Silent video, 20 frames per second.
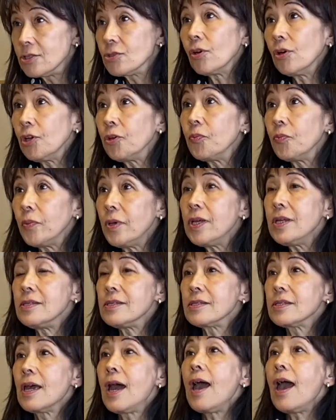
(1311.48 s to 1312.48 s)
So it
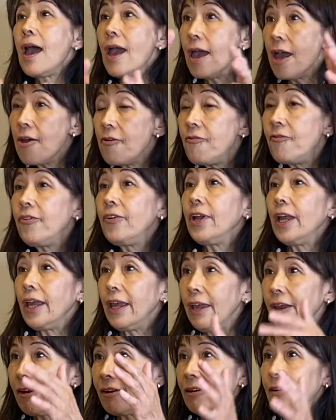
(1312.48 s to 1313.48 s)
means every
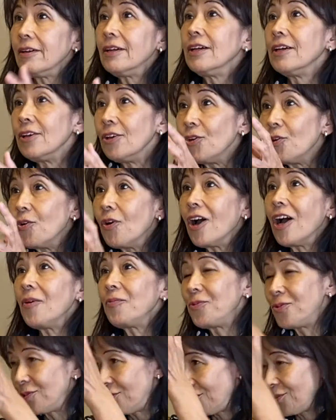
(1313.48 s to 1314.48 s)
year you
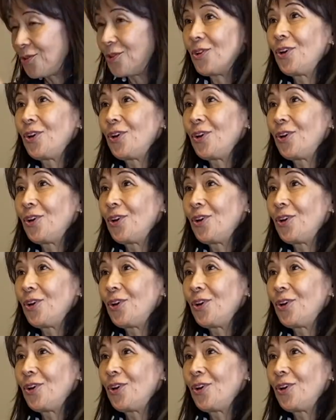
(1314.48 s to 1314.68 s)
have to